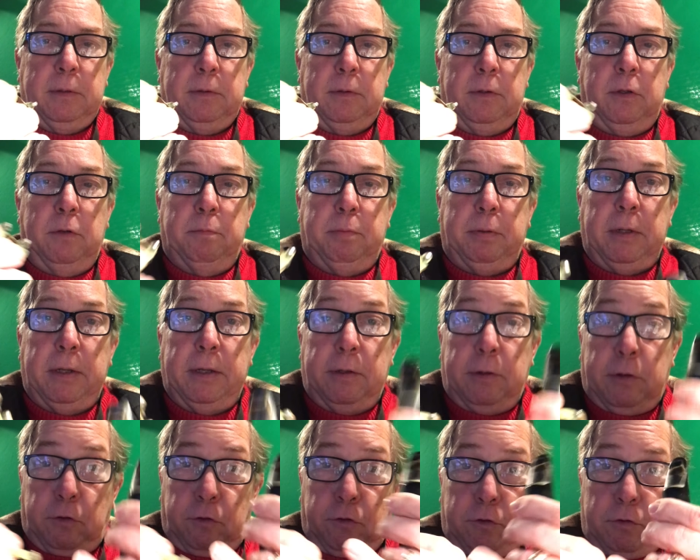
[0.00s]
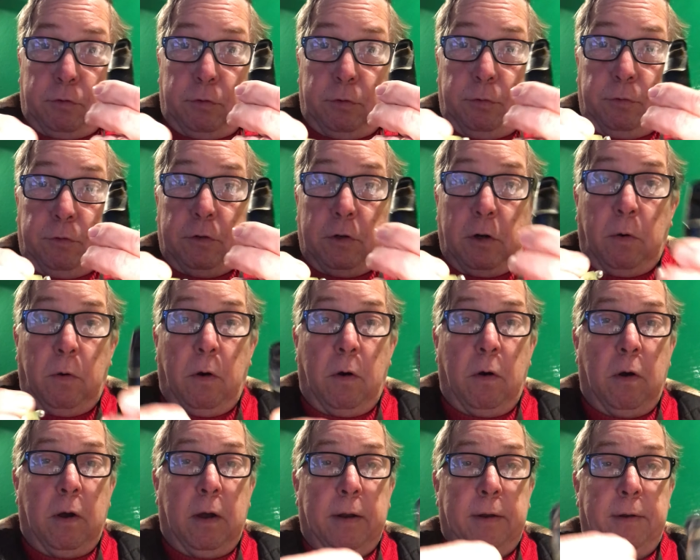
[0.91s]
The screws go
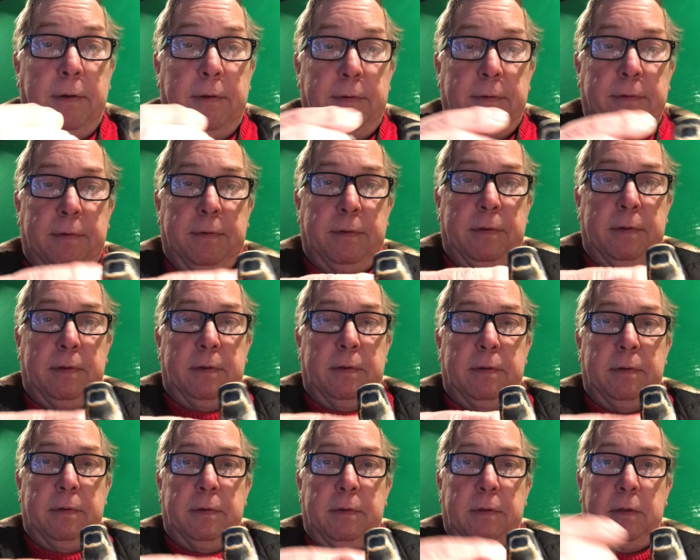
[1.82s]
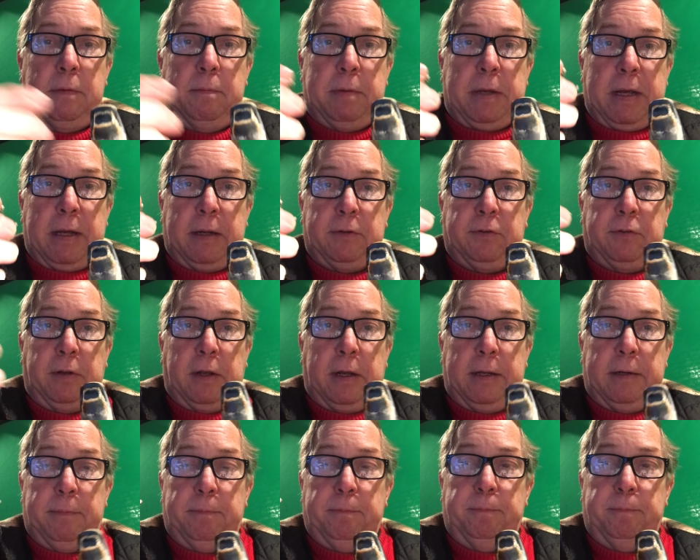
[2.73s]
on the back side.